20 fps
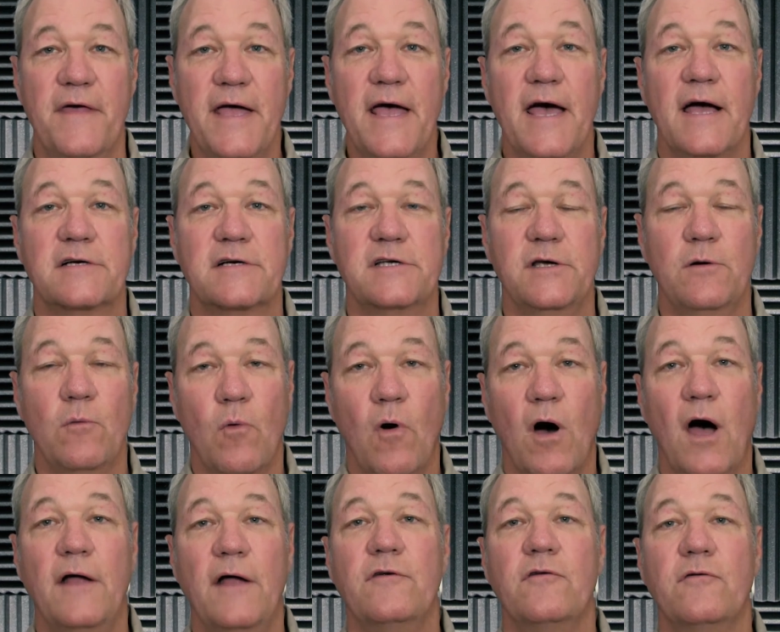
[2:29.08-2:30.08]
they actually
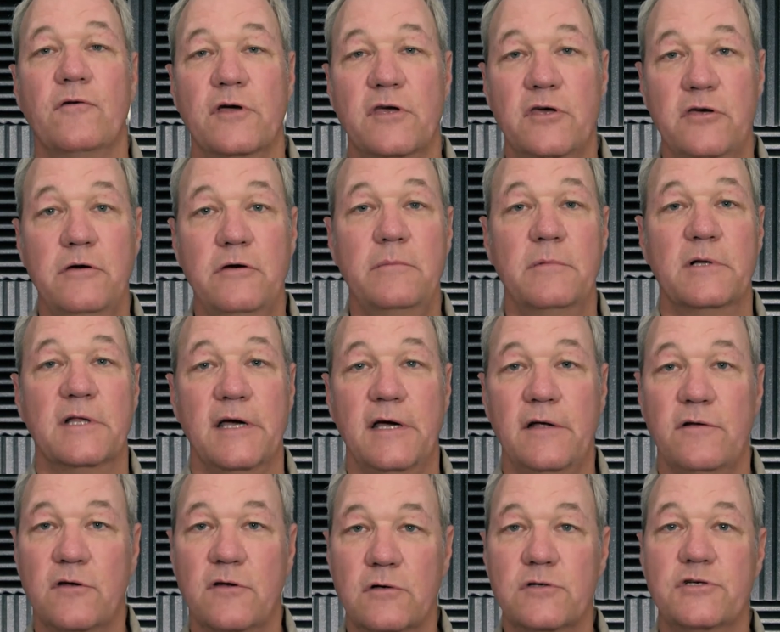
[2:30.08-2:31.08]
want to
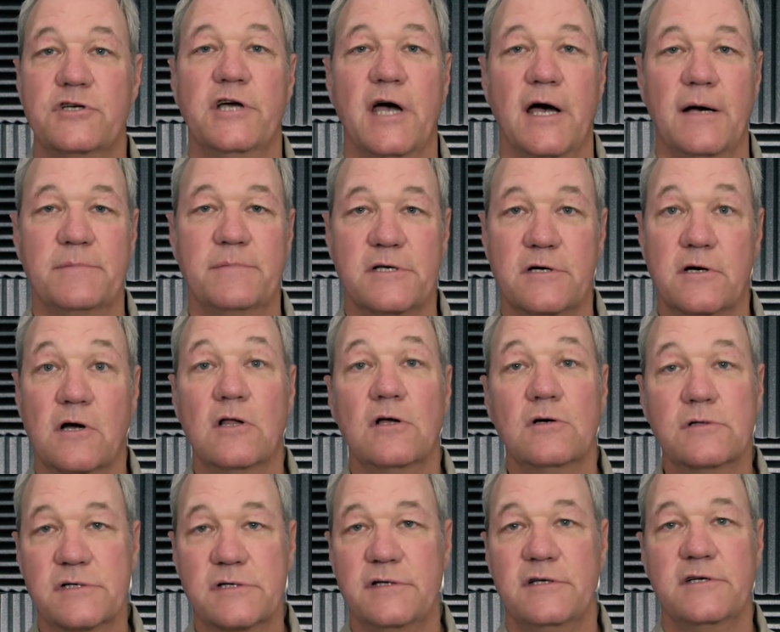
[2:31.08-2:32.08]
accumulate those jobs that are
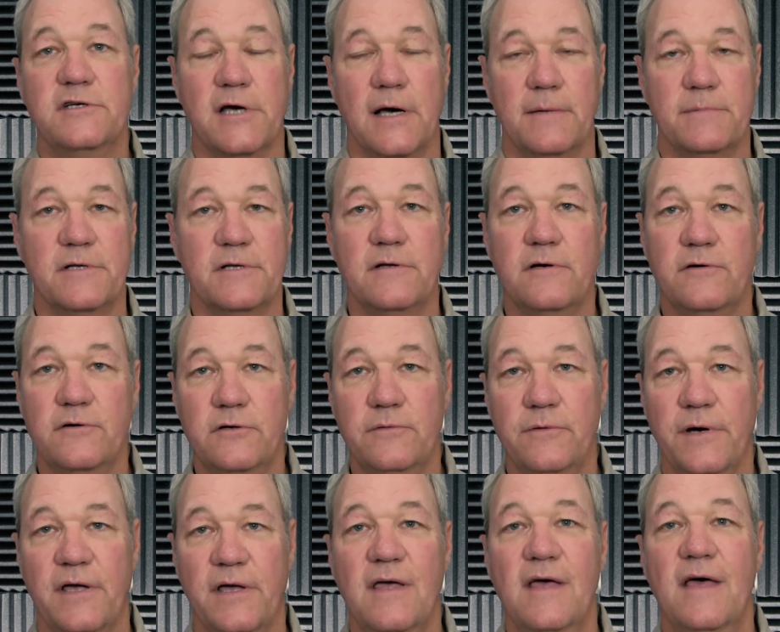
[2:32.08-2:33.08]
close to the jobs that they're
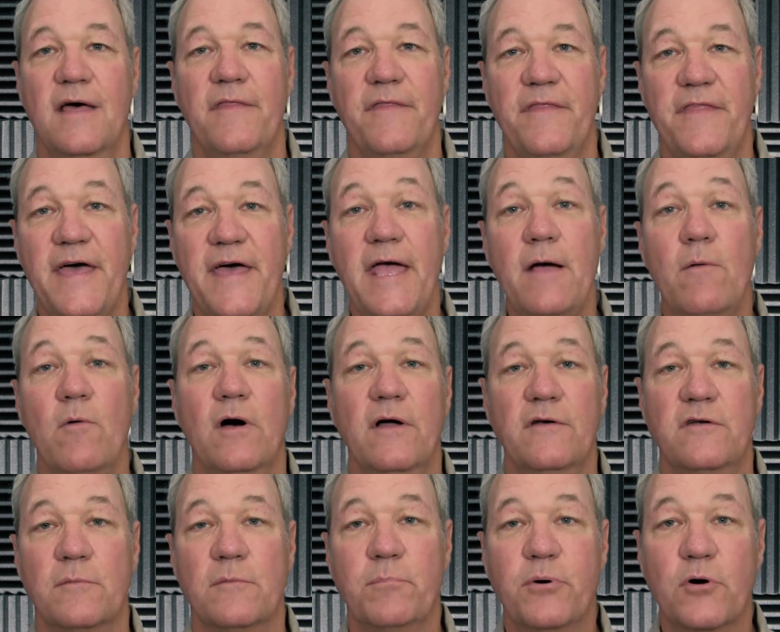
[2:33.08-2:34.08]
doing. They
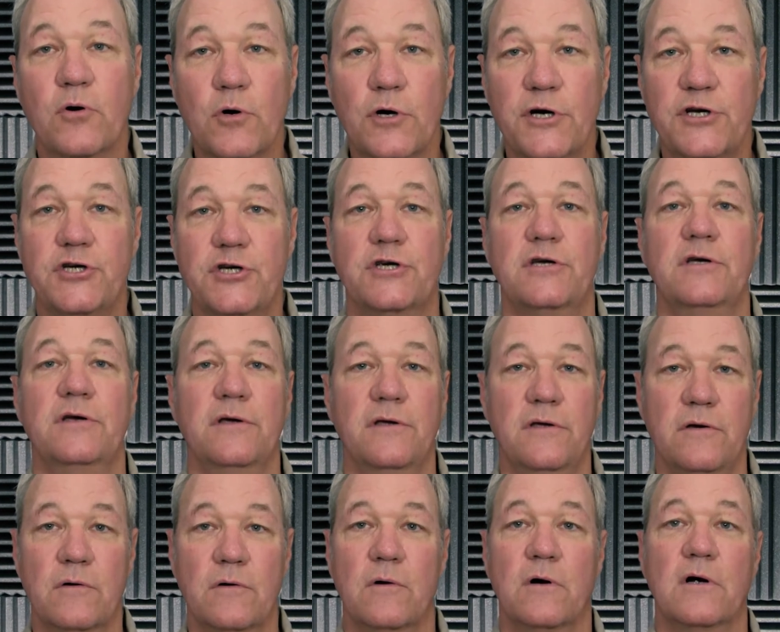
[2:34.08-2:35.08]
want to push
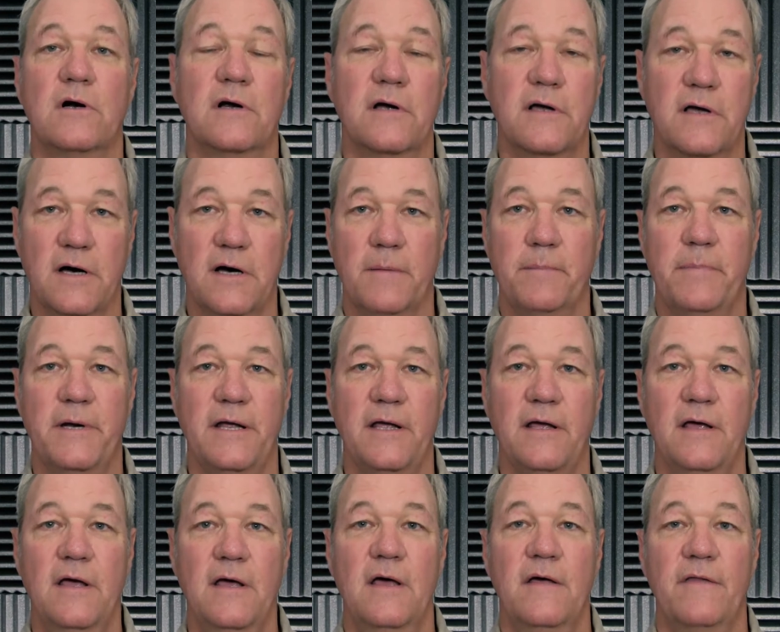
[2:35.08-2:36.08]
your
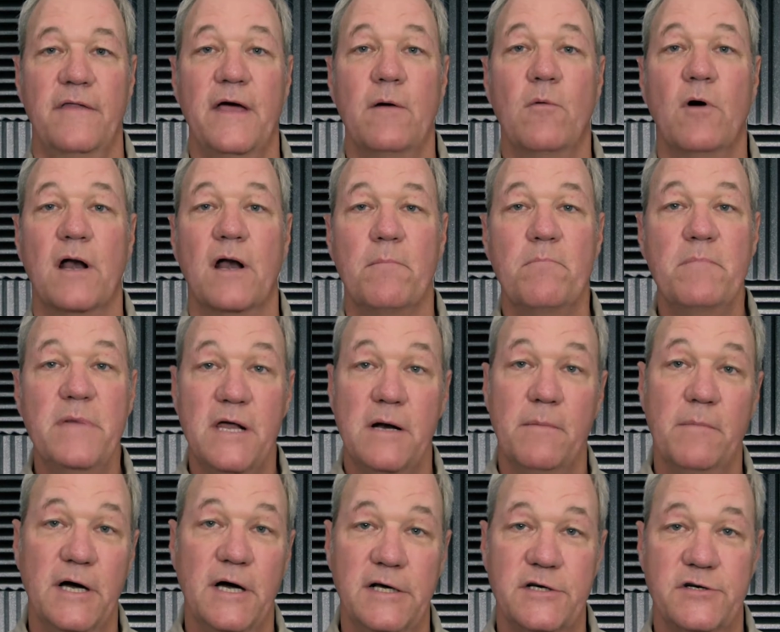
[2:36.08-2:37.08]
company. They want to
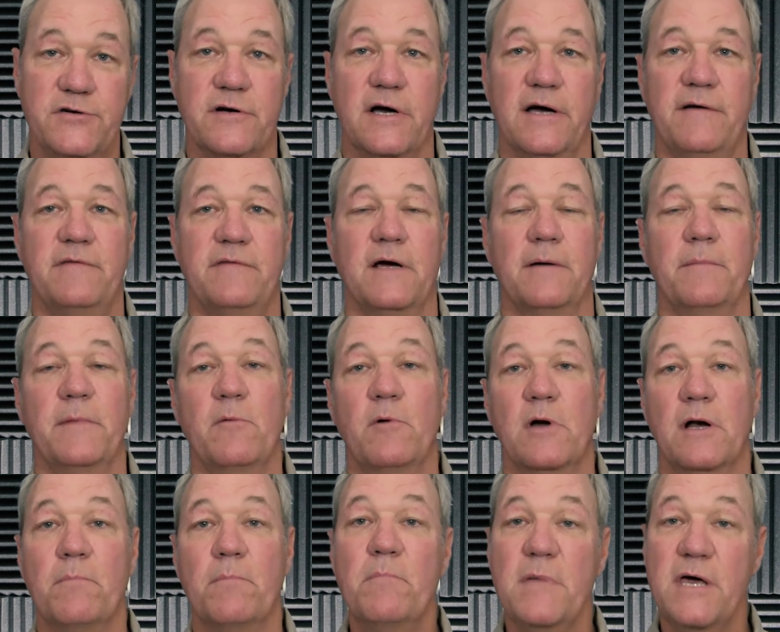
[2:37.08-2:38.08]
minimize drive time. They
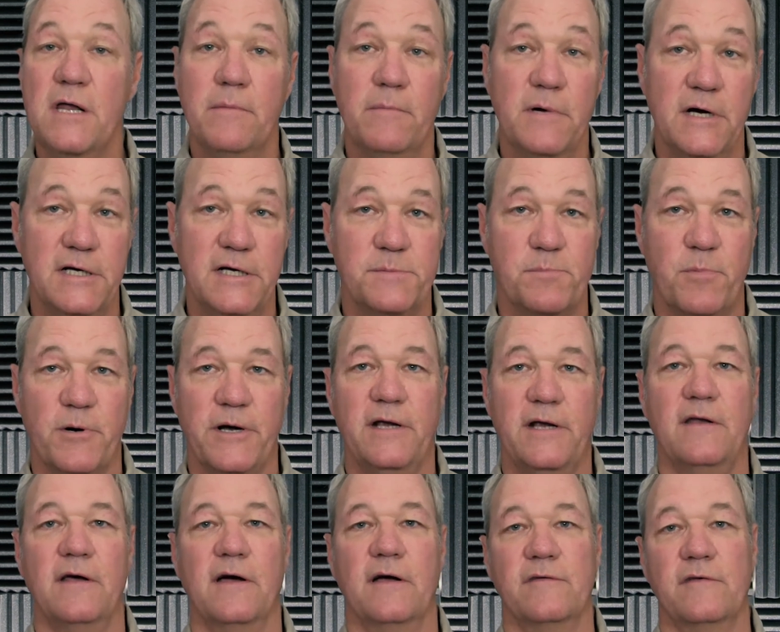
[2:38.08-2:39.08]
want to minimize
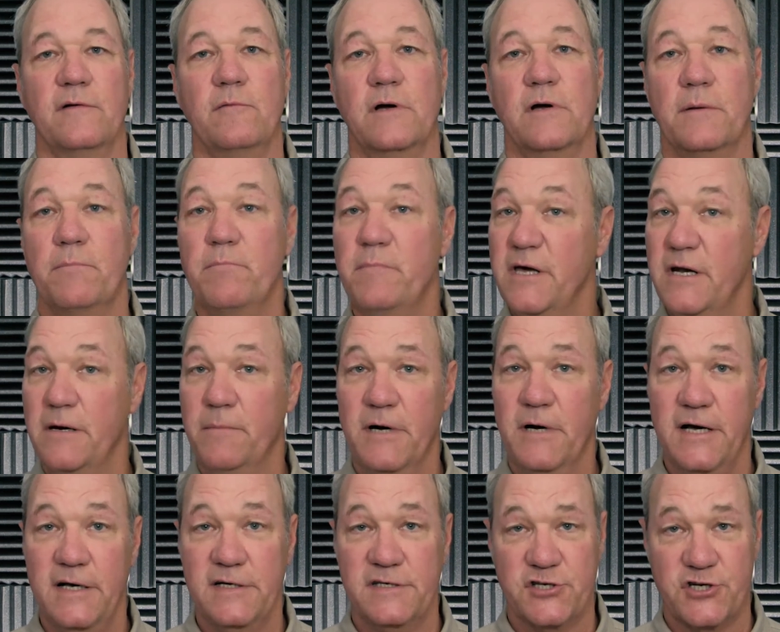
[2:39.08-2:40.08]
breakdowns. They want to
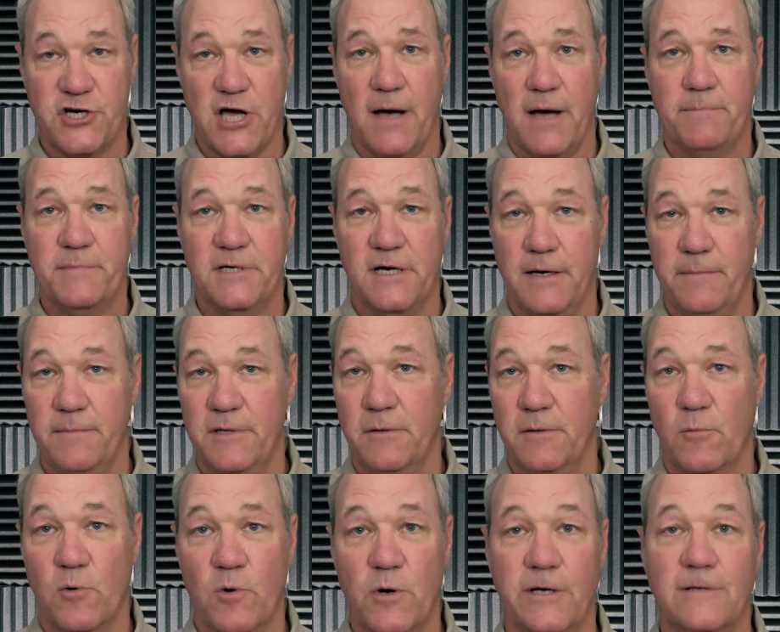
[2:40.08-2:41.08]
minimize shop time in
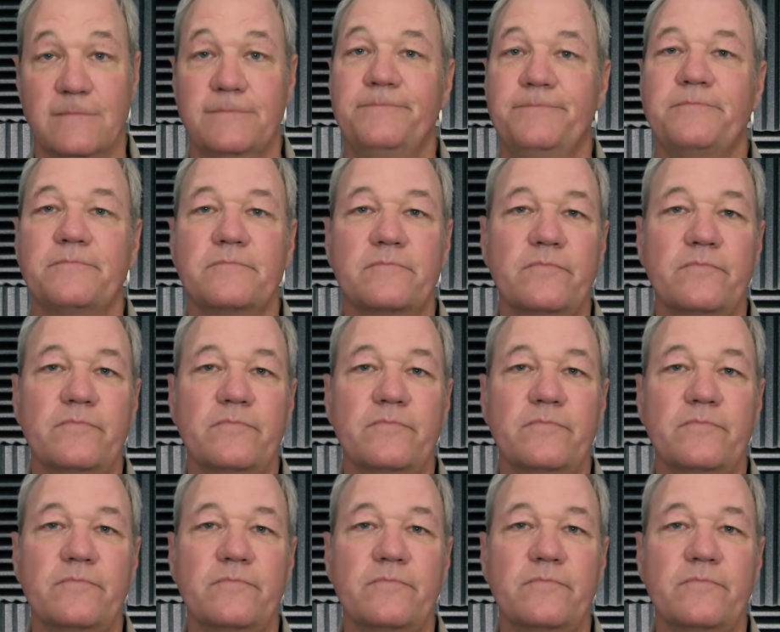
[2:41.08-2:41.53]
the morning.